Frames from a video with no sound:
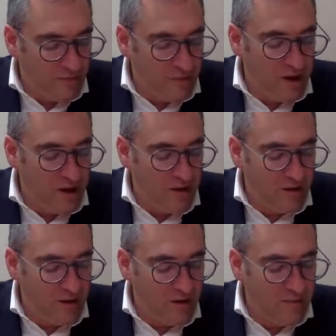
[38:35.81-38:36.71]
But
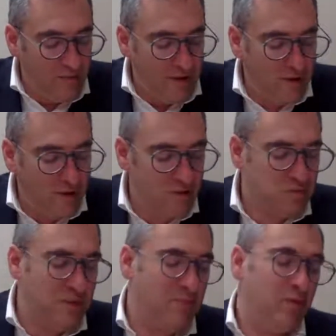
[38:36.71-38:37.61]
by the
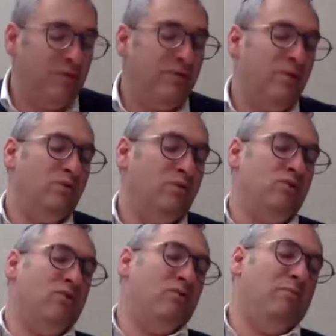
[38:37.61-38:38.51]
Jewish people, no
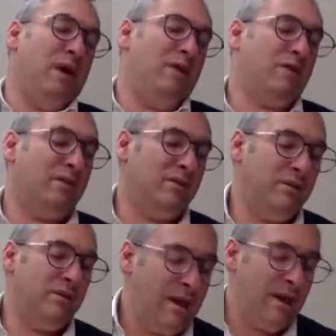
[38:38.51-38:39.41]
dog will bark.
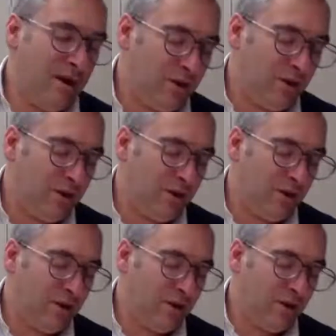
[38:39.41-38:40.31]
A dog
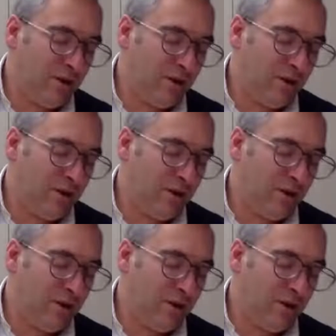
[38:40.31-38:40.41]
barking, the